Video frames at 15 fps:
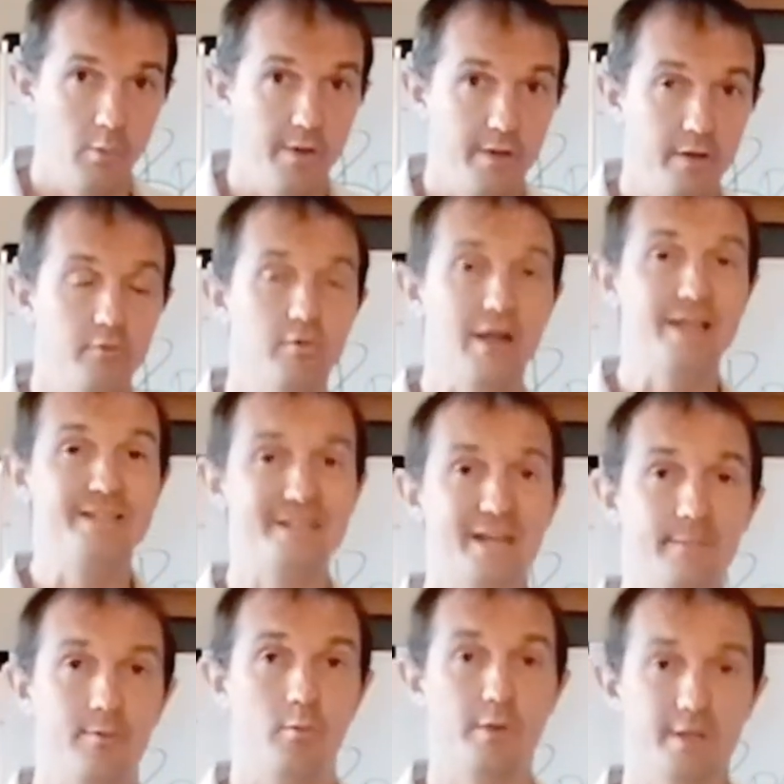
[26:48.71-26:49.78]
but we can raise
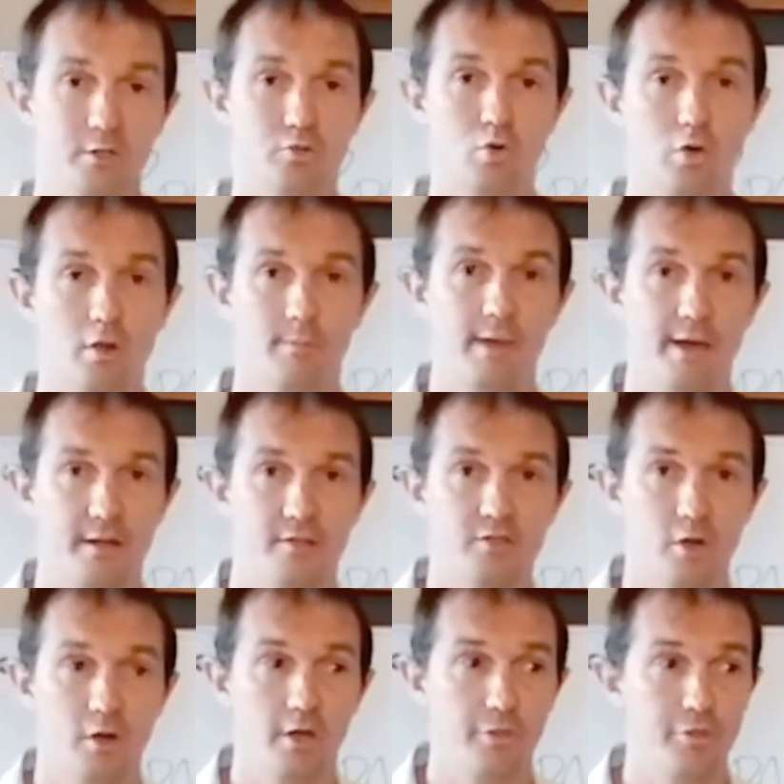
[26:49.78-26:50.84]
it up and we can talk about
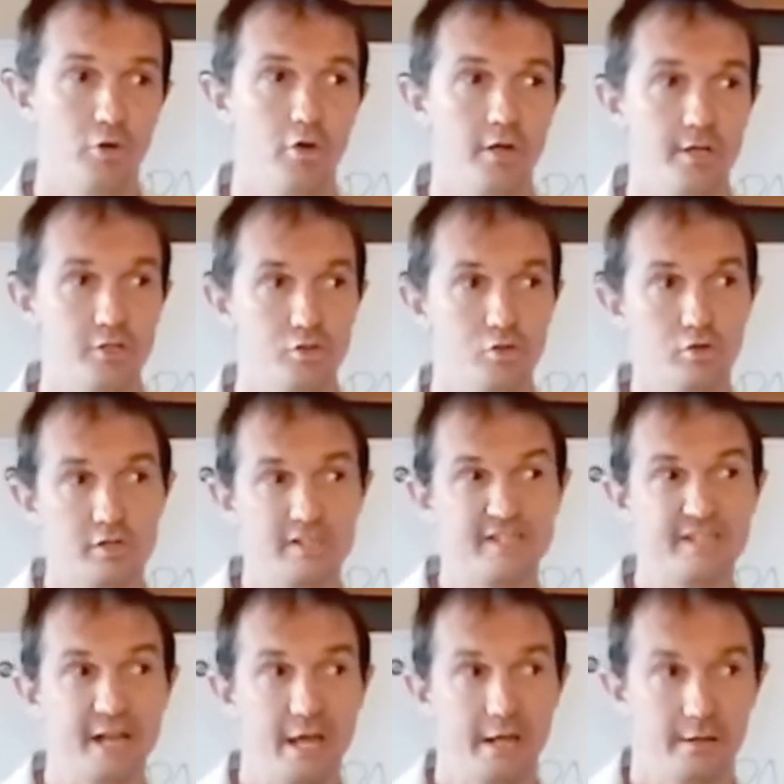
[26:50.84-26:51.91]
it. So I thought I saw a
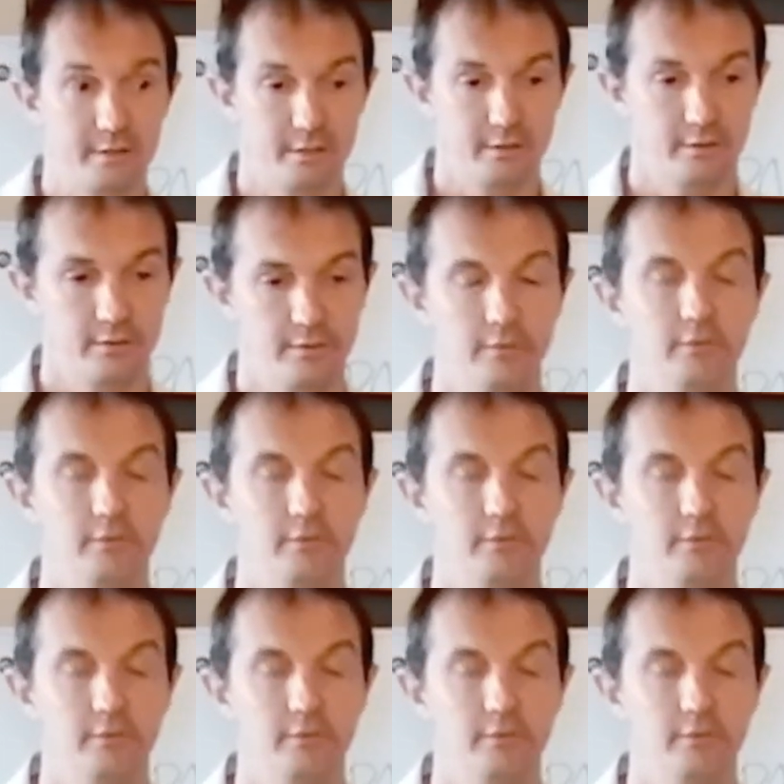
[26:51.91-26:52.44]
snake.